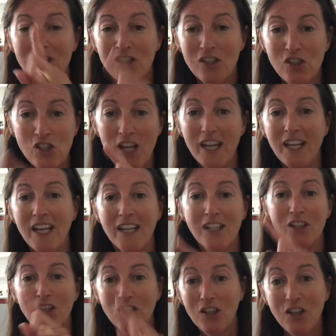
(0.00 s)
Chick had a
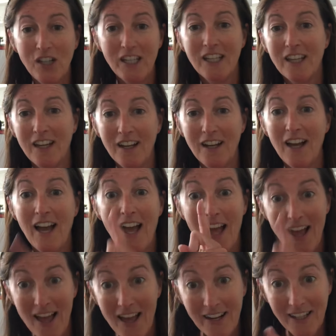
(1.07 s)
curly k
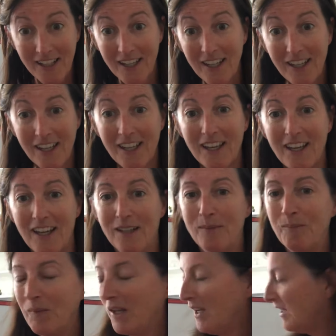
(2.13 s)
and a kicking k.
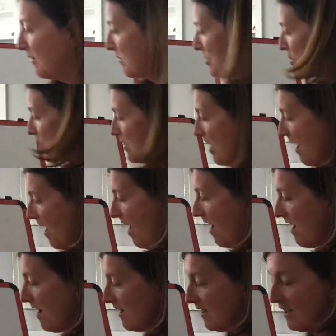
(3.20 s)
The
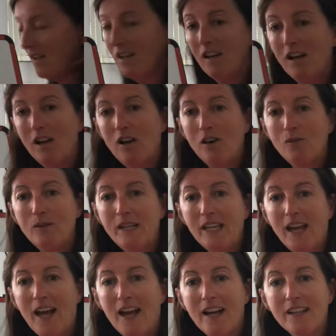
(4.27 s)
shark only
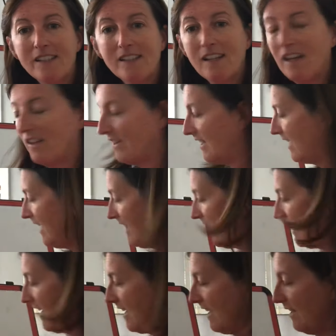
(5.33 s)
has the
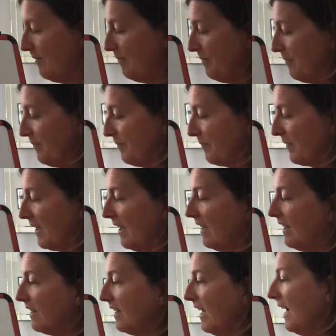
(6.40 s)
kicking k.
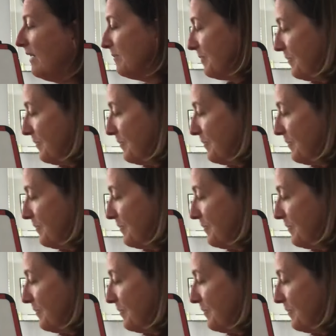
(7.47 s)
Now,